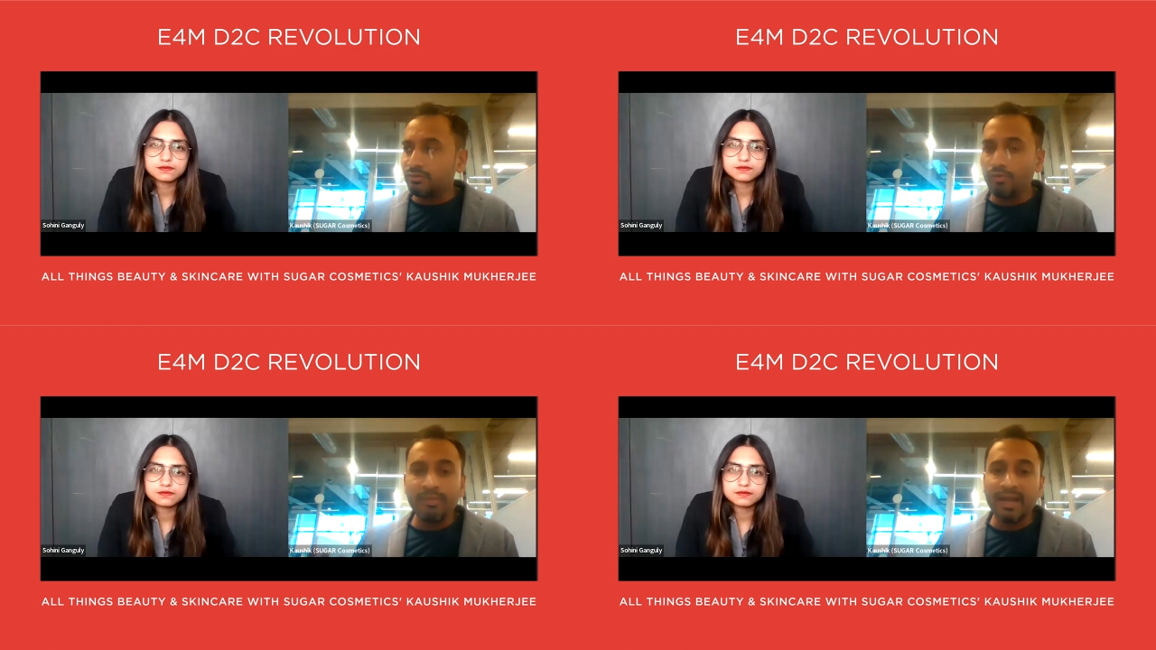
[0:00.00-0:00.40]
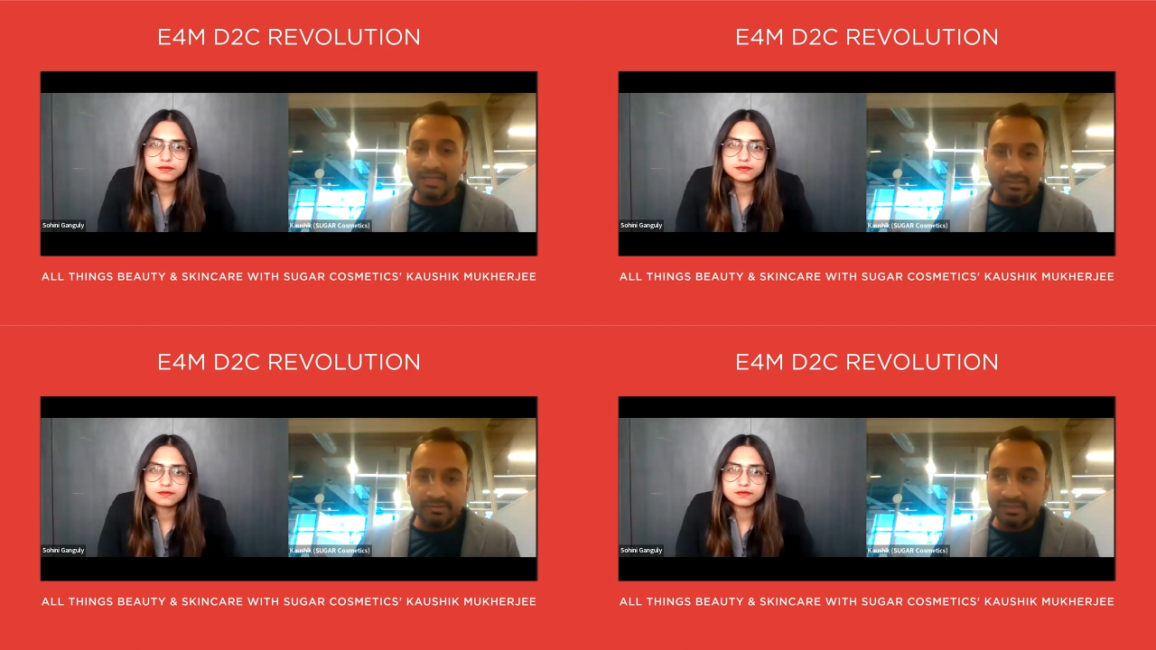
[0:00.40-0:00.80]
Speaker 1: two
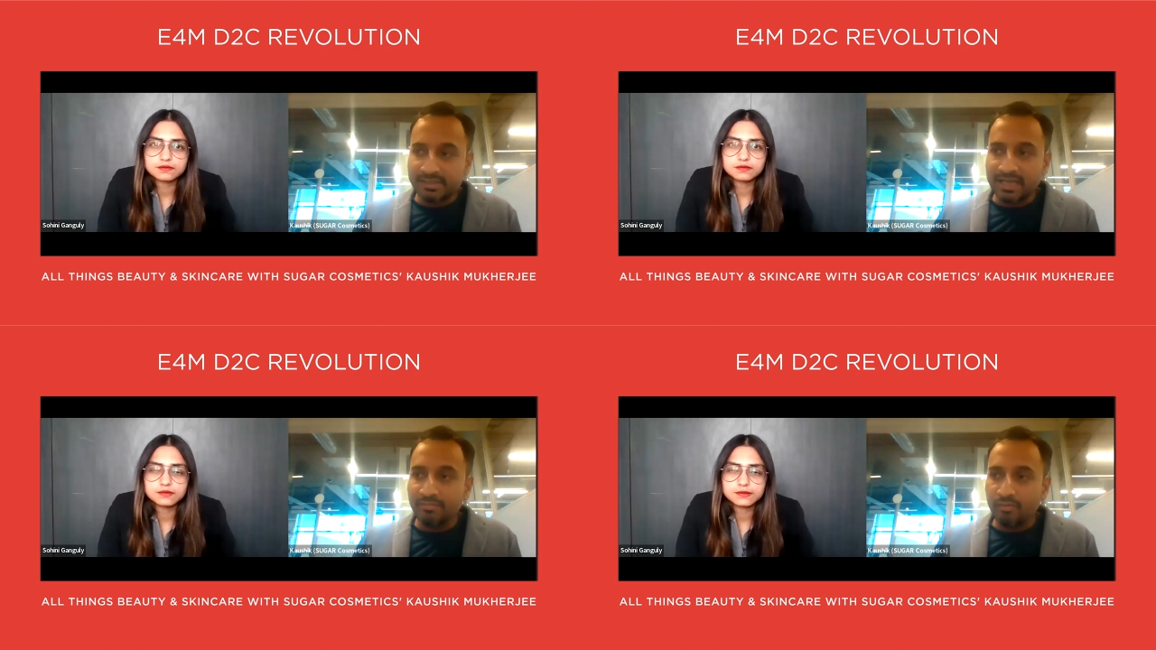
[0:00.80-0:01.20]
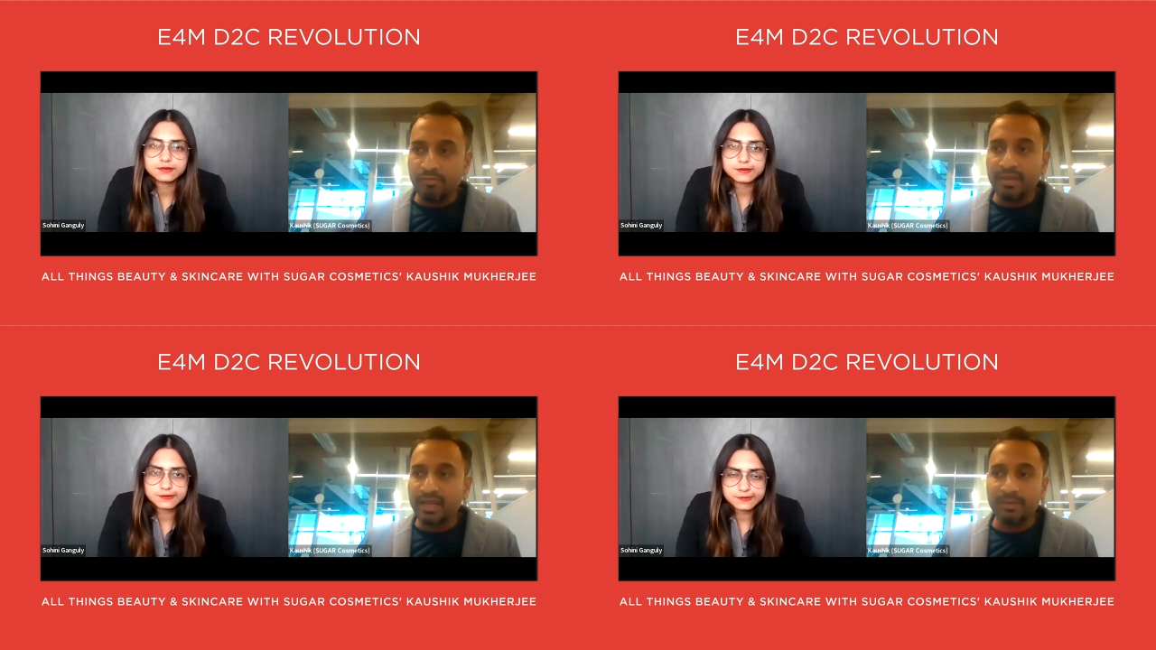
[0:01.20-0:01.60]
brands which sell
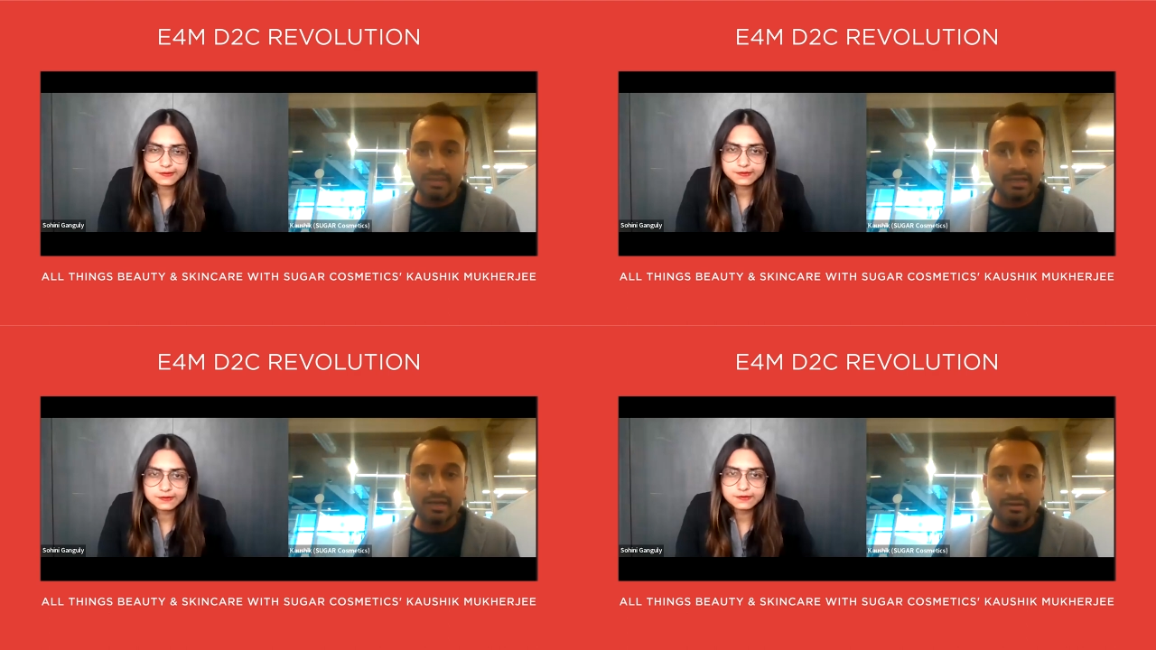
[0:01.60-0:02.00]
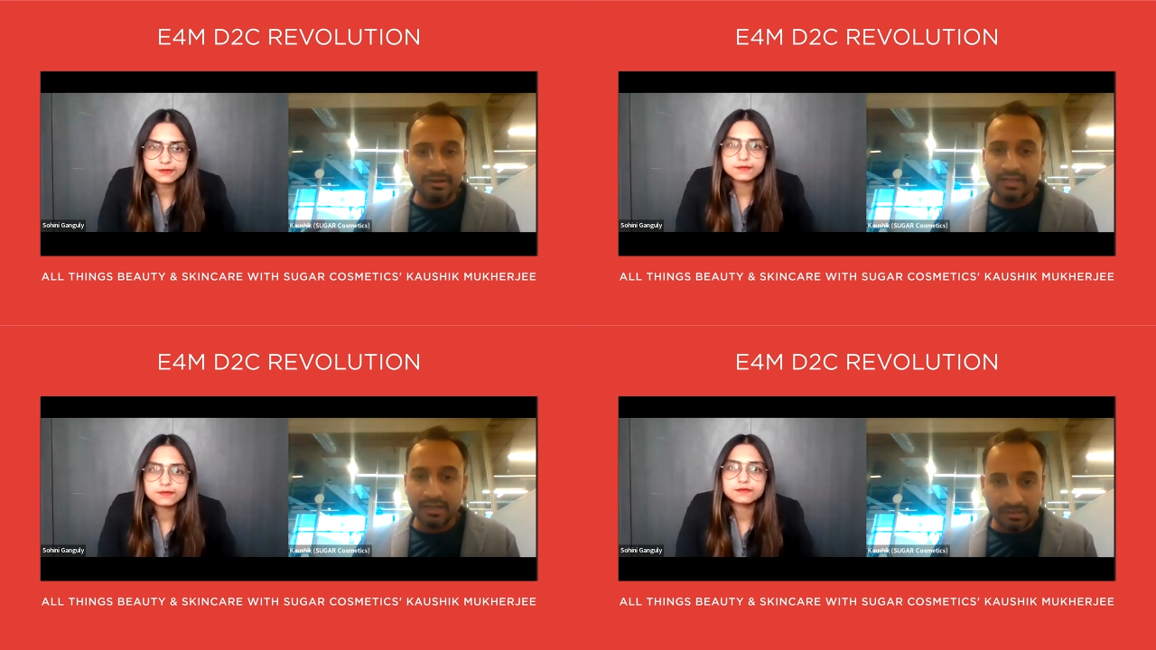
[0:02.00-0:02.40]
more makeup in the
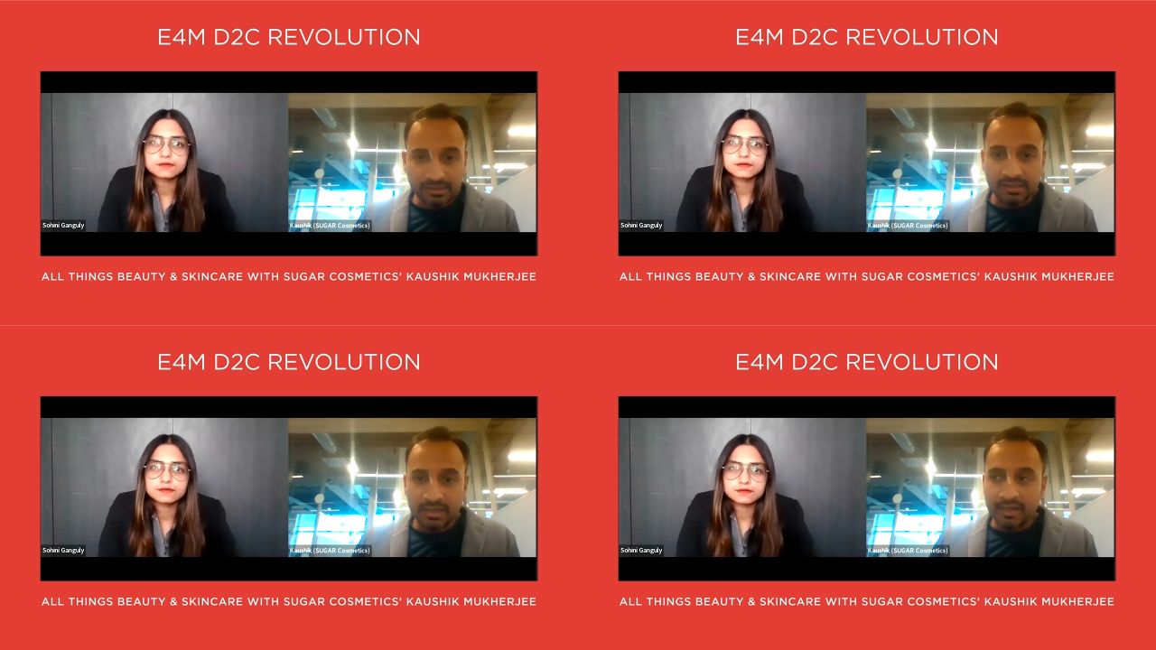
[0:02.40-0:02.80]
country than us,